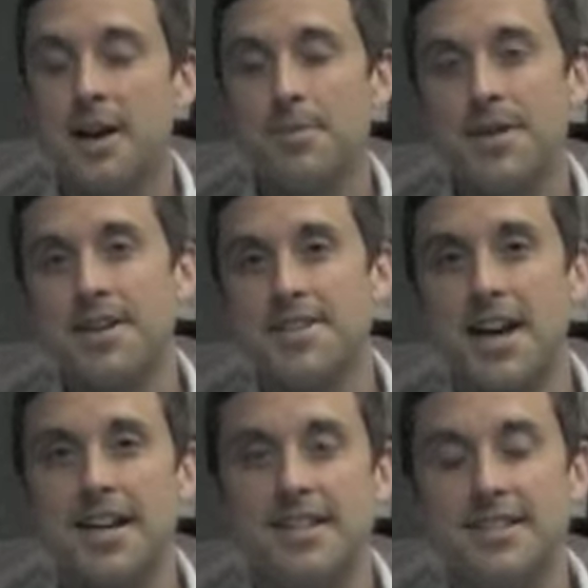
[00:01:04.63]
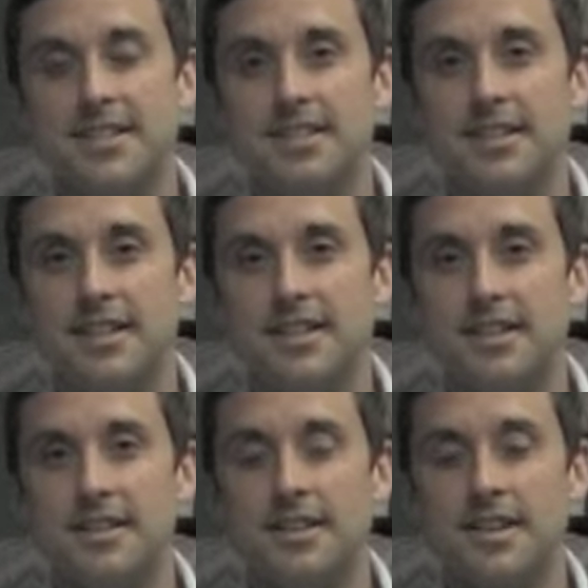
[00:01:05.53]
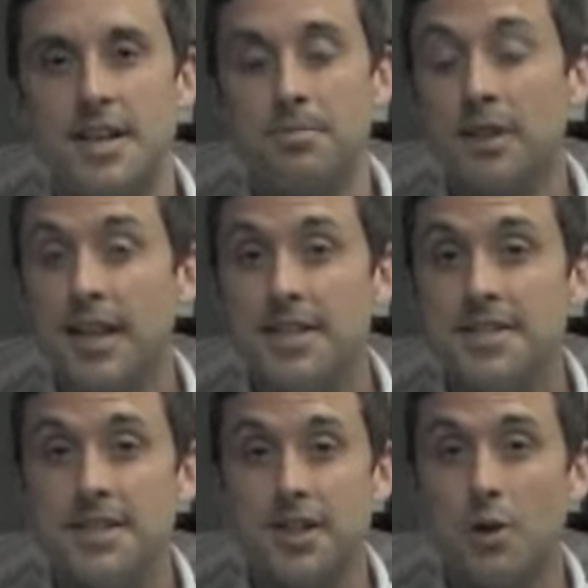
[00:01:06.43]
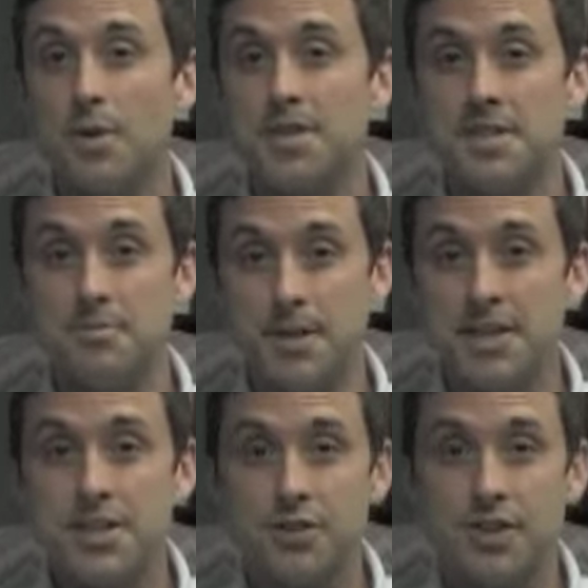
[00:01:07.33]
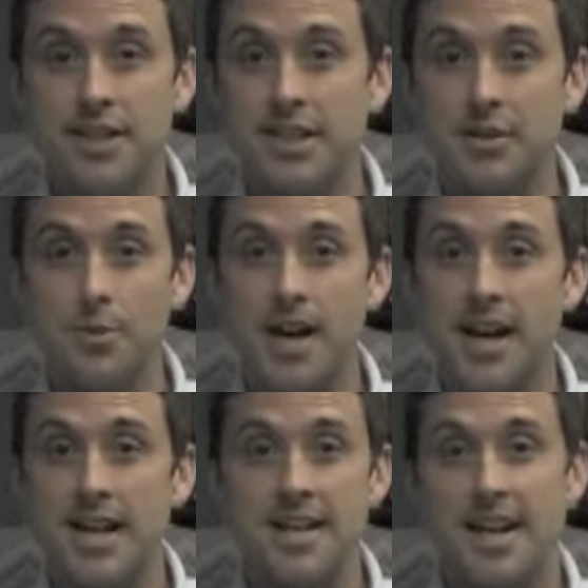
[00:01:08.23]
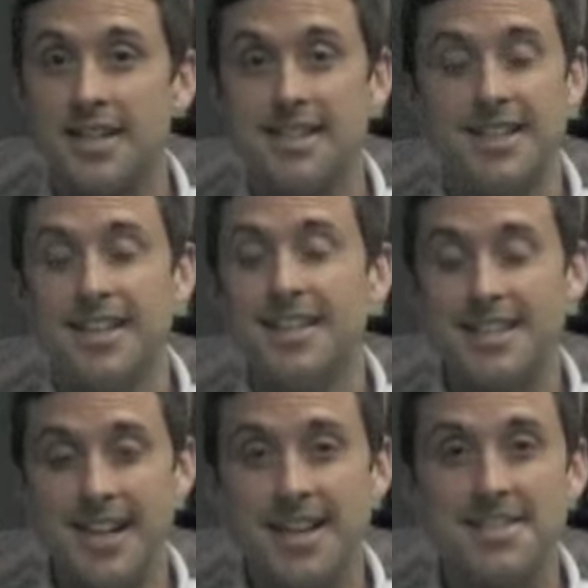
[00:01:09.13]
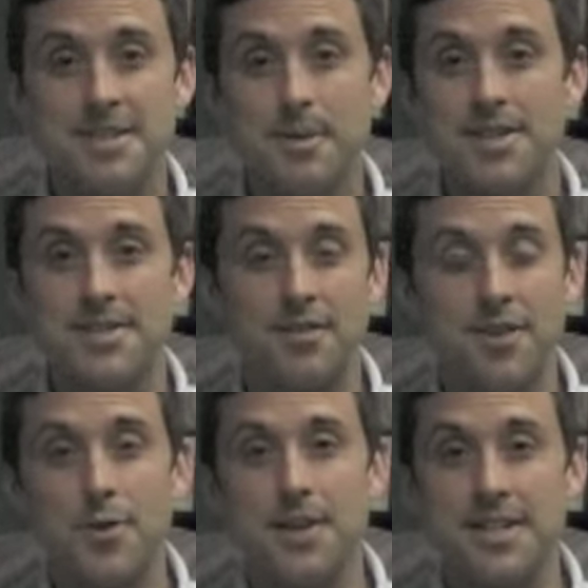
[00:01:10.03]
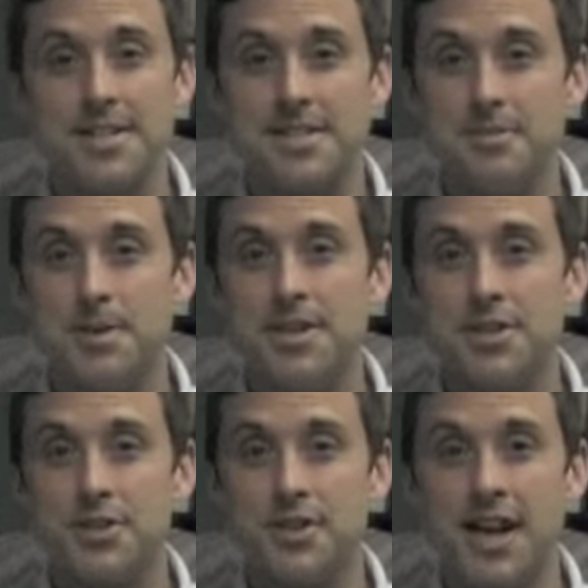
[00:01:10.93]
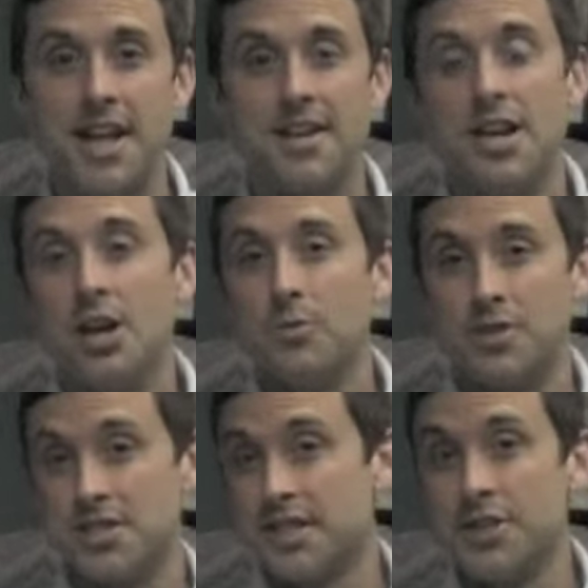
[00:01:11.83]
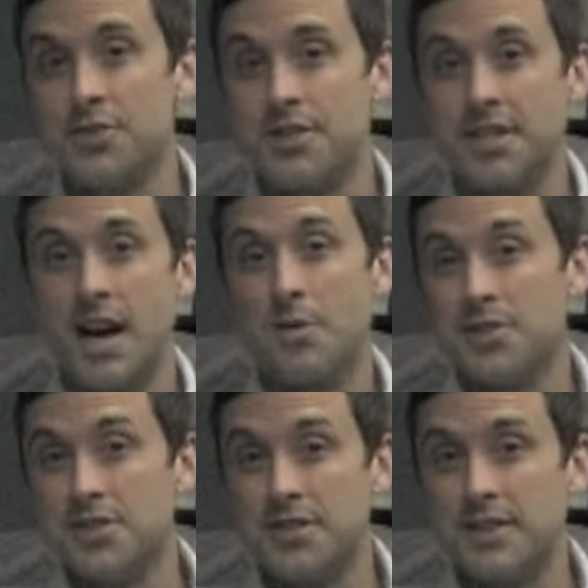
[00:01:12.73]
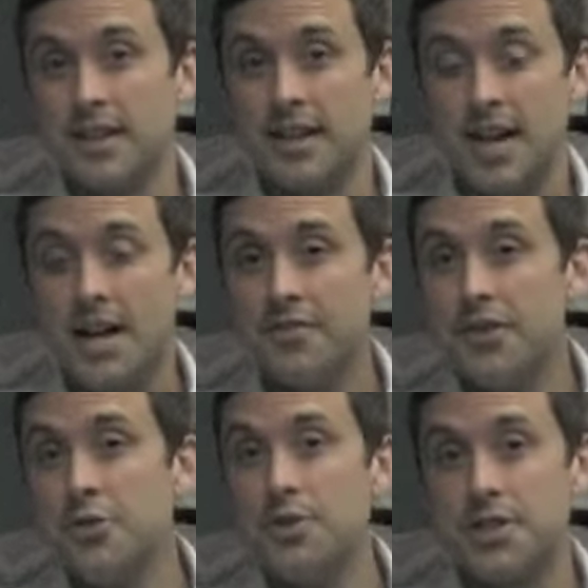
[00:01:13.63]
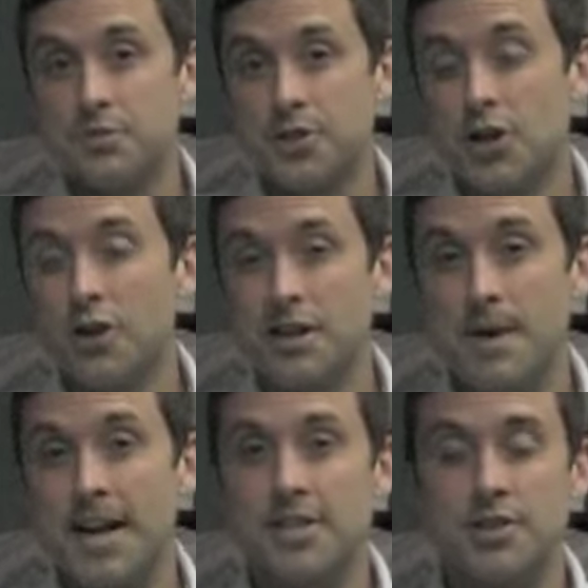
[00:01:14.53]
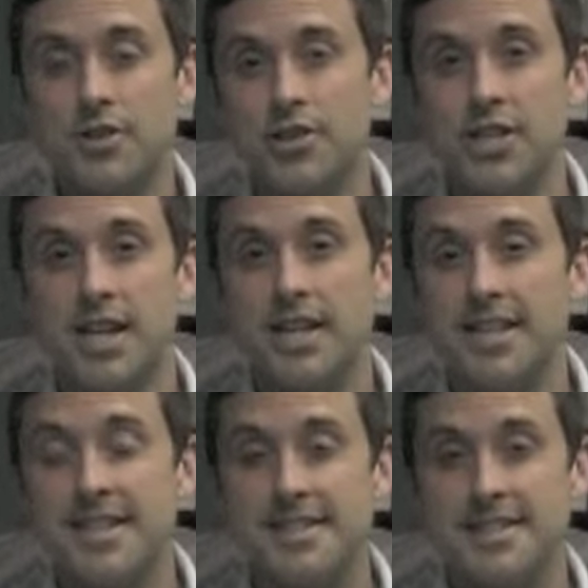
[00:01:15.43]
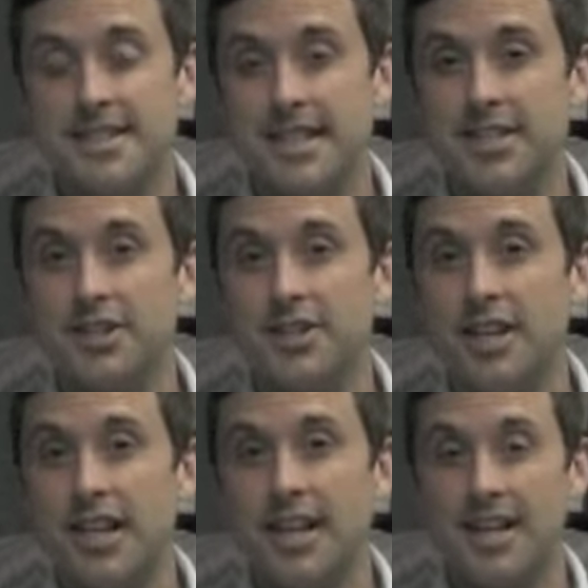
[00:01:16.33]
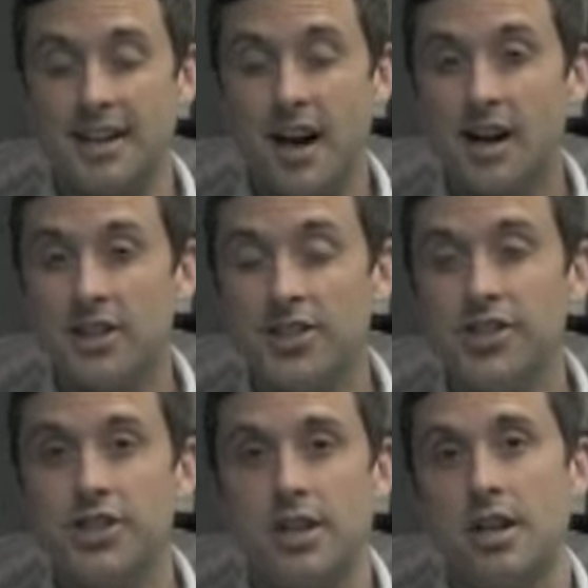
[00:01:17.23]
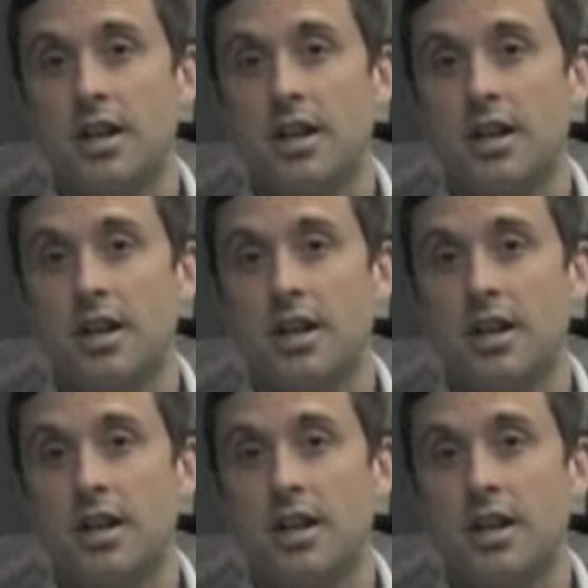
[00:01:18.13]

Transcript: not because I had planned to go into the ministry in any way. I did not see myself going into the ministry. I was just interested. I was kind of new, just returning back to Christianity as a senior in college,